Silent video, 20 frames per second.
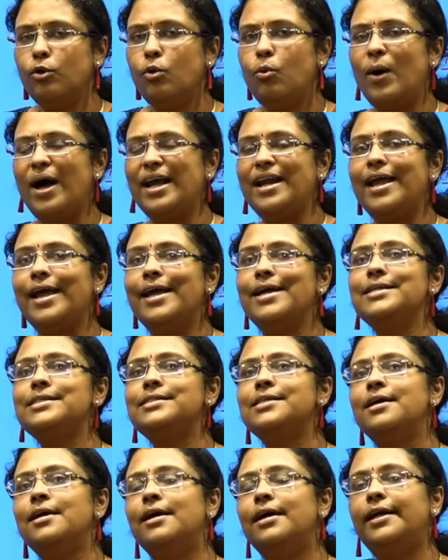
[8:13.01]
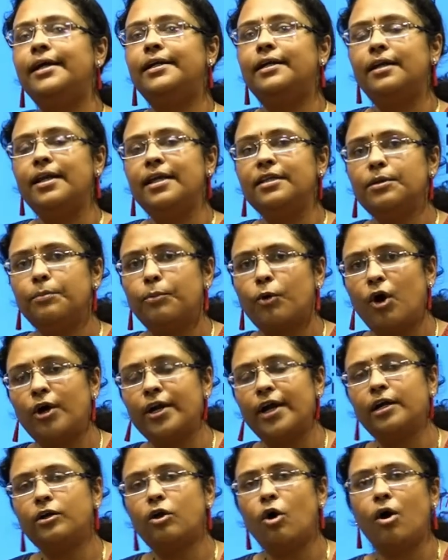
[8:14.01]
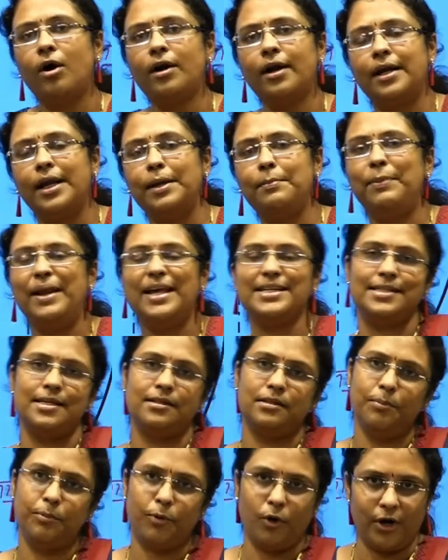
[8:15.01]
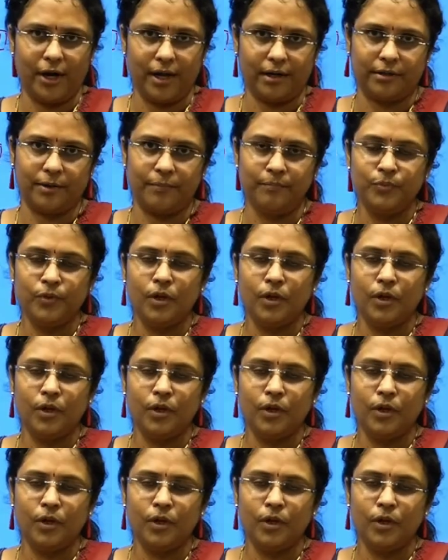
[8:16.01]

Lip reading: One is returning the product or replacing the product.